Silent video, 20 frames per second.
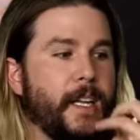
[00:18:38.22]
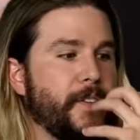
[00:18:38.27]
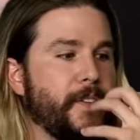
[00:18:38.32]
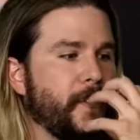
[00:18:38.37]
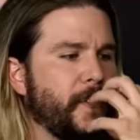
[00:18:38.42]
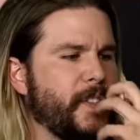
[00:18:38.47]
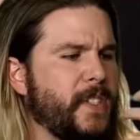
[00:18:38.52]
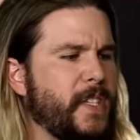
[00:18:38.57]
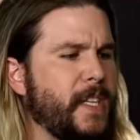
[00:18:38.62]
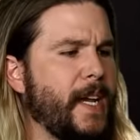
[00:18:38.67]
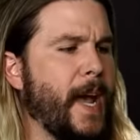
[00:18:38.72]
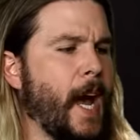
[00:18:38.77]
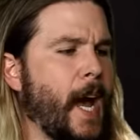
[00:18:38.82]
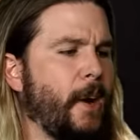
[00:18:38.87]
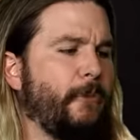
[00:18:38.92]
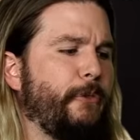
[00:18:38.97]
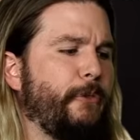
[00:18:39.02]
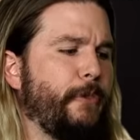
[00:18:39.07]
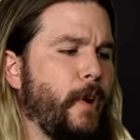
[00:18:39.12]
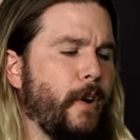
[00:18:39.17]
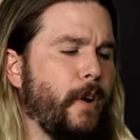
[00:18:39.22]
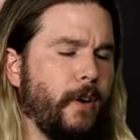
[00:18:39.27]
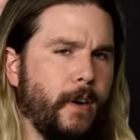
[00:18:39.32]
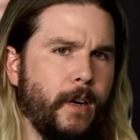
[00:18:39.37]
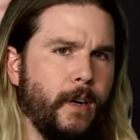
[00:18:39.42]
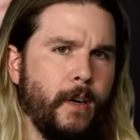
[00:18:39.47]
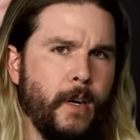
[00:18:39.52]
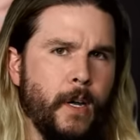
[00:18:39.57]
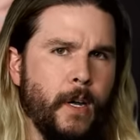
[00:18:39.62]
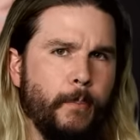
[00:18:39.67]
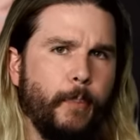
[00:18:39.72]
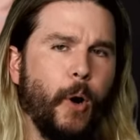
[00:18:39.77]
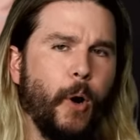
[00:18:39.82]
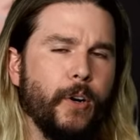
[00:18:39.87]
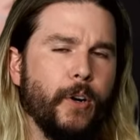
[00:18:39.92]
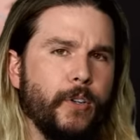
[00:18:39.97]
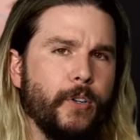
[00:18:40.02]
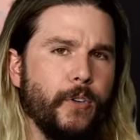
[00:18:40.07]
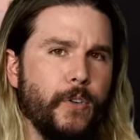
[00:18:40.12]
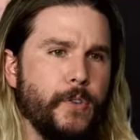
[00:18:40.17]
to see how far
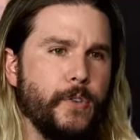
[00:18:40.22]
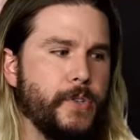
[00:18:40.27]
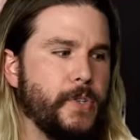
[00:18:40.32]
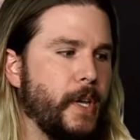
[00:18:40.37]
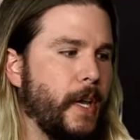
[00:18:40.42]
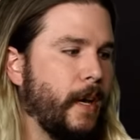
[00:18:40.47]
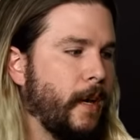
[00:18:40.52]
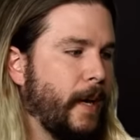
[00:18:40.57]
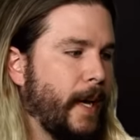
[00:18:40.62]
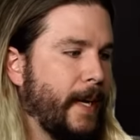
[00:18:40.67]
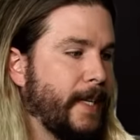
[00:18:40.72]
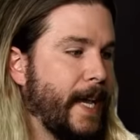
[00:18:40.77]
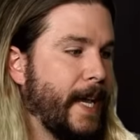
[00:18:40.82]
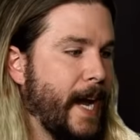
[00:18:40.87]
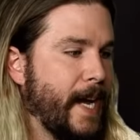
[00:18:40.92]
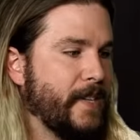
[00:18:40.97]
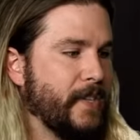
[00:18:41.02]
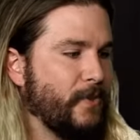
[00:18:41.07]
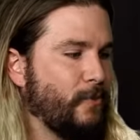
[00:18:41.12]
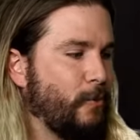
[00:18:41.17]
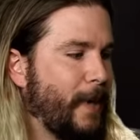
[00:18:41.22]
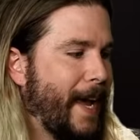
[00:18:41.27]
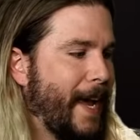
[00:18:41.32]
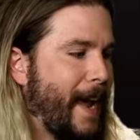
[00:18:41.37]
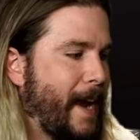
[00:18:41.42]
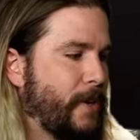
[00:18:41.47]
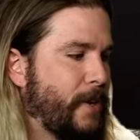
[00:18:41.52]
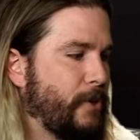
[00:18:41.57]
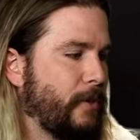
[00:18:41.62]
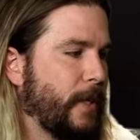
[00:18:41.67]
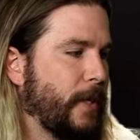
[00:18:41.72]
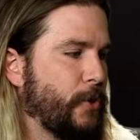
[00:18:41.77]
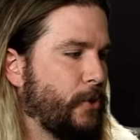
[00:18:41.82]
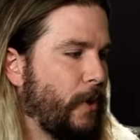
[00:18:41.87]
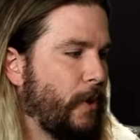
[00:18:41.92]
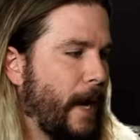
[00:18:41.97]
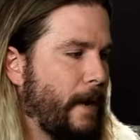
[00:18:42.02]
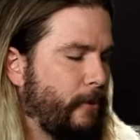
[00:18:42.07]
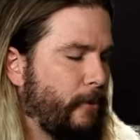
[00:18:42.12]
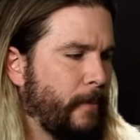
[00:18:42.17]
particles uh, and gases would actually
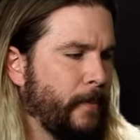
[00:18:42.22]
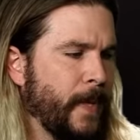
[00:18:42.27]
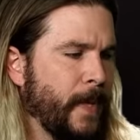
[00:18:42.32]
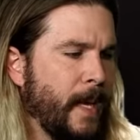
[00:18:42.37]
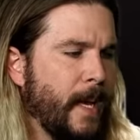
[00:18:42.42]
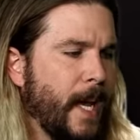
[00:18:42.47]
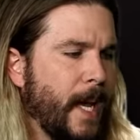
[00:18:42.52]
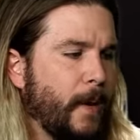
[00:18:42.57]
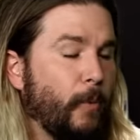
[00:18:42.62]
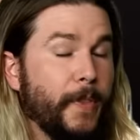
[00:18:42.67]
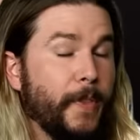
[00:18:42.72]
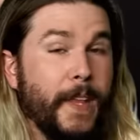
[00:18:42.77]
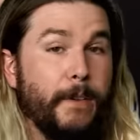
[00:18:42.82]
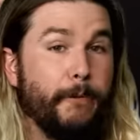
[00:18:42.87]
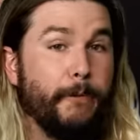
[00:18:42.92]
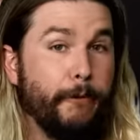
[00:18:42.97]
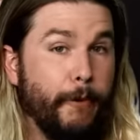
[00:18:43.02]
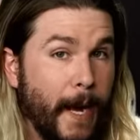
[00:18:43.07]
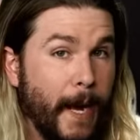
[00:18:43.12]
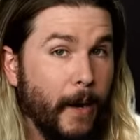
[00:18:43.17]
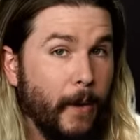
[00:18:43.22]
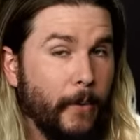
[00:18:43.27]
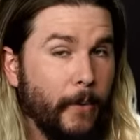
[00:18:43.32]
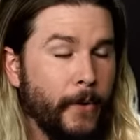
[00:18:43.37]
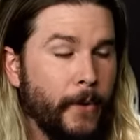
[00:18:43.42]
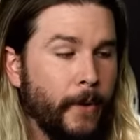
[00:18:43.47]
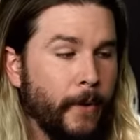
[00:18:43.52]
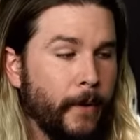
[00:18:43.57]
travel. And what they found